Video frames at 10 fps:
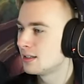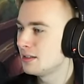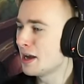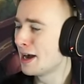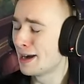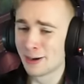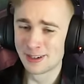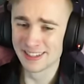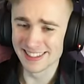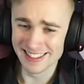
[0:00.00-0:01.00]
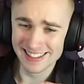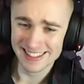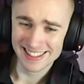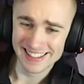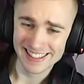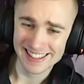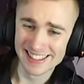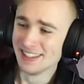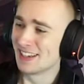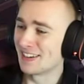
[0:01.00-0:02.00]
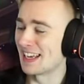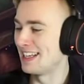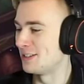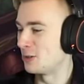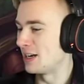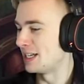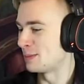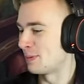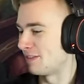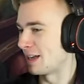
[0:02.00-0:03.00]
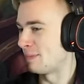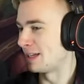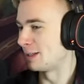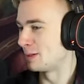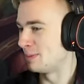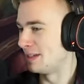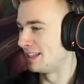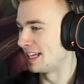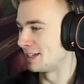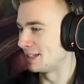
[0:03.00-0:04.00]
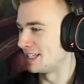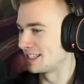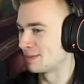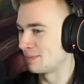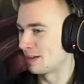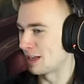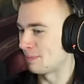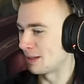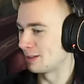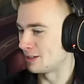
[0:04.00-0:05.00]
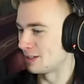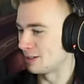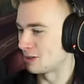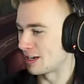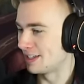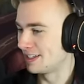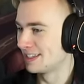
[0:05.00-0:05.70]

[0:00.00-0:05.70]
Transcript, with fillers: No. Okay, he's trading his Puffcat Peddler with me. Thank goodness. Puffcat Peddler is here to trade.